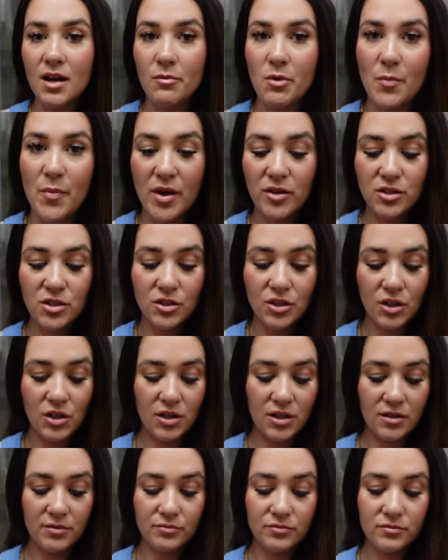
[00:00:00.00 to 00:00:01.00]
I'm about to
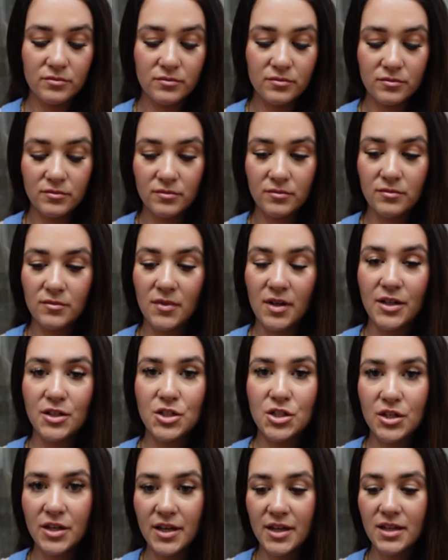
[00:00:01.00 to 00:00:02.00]
look. I
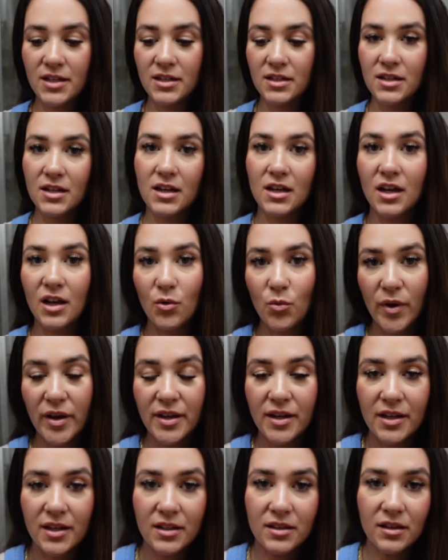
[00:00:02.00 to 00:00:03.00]
took it, I
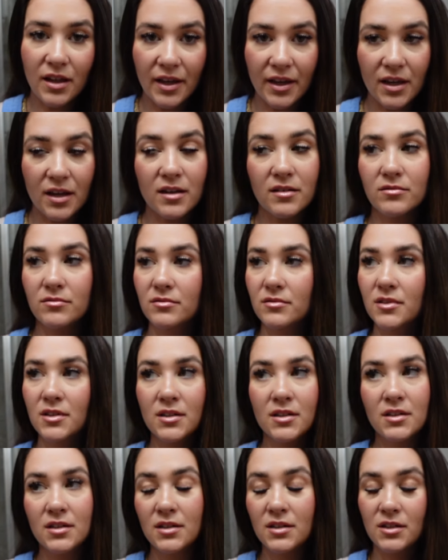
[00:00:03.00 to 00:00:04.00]
waited like
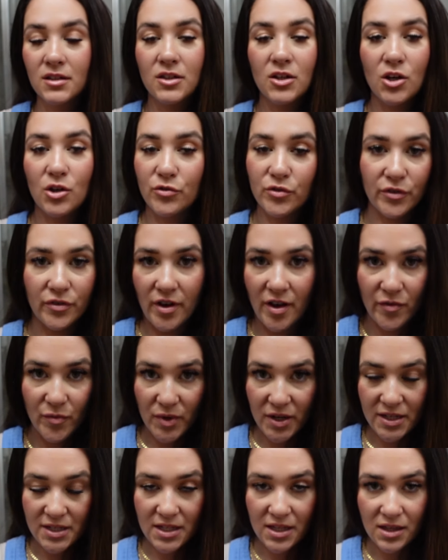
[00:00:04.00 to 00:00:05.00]
over five
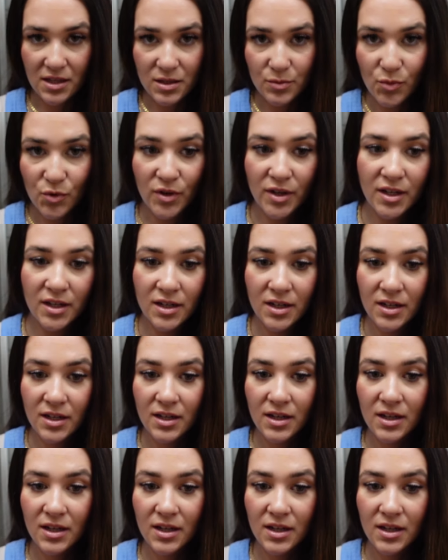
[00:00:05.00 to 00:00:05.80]
minutes at this point.